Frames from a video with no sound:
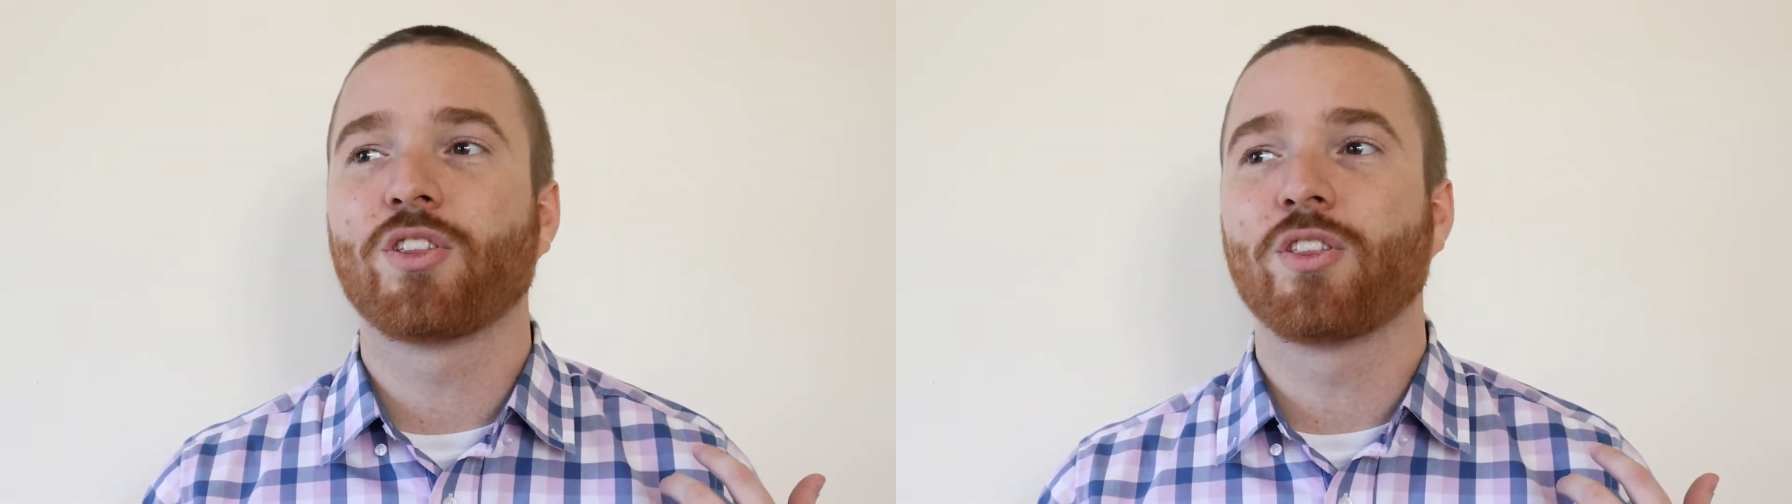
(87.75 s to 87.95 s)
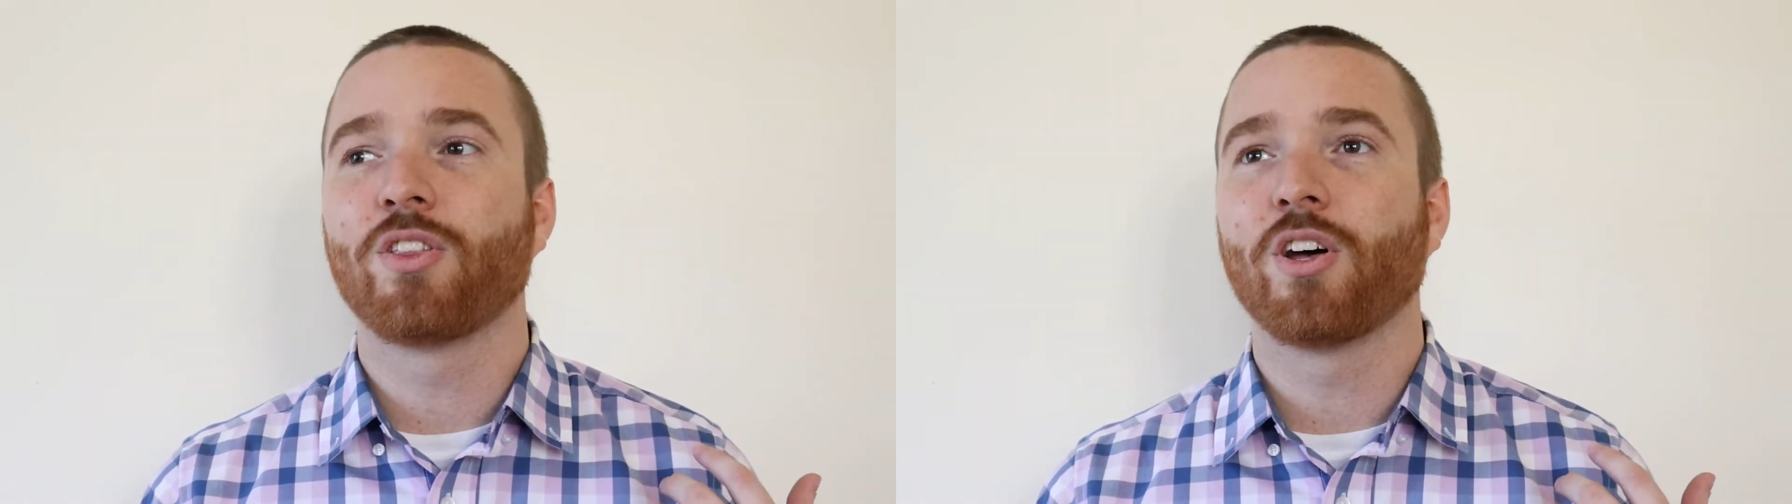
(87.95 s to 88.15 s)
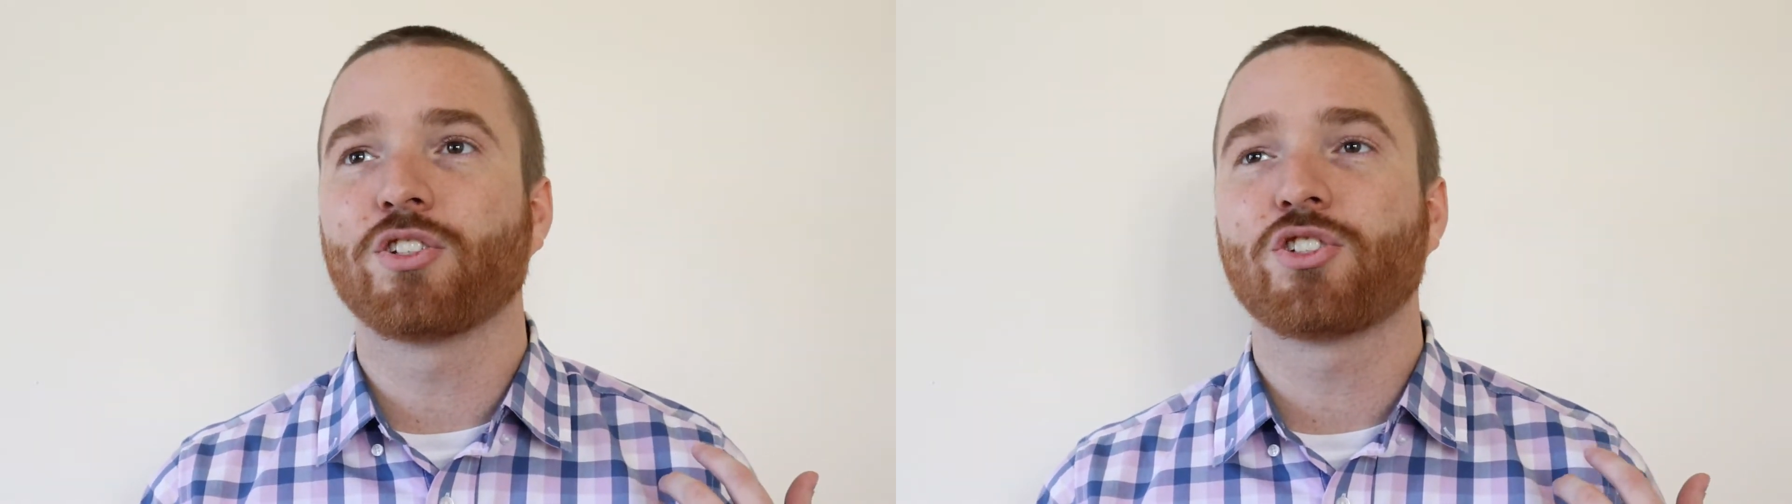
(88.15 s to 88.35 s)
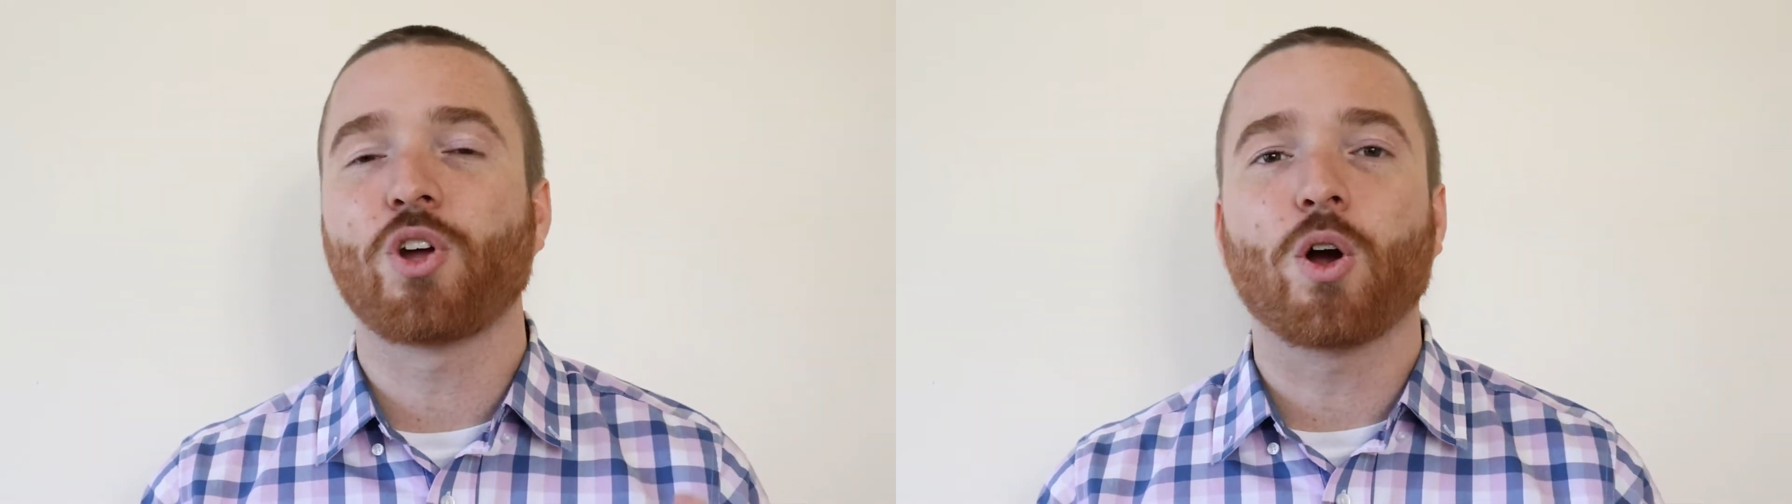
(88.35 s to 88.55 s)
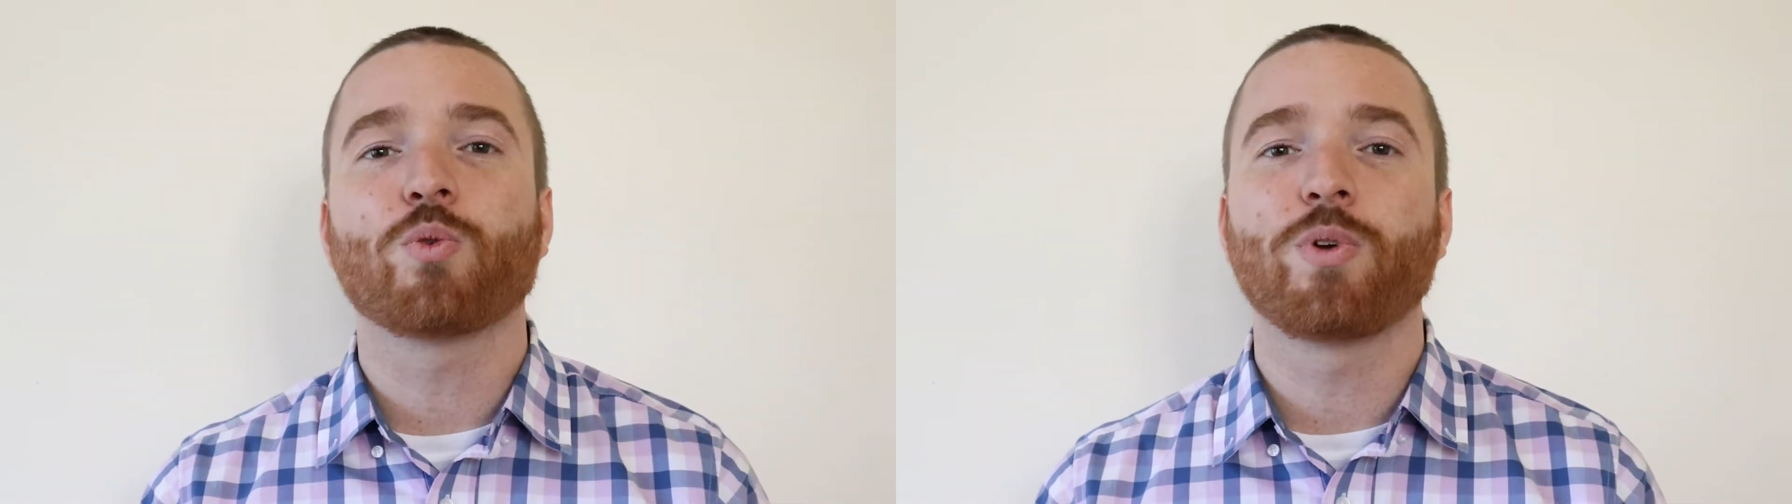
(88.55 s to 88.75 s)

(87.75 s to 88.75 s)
the stark